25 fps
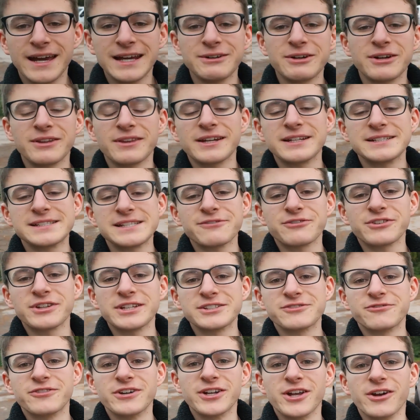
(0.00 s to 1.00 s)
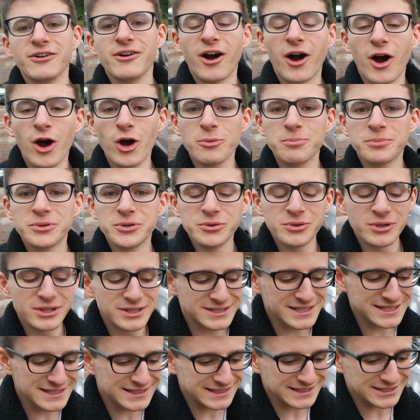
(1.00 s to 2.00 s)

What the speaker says: Anyway, that is it for this video. I hope you did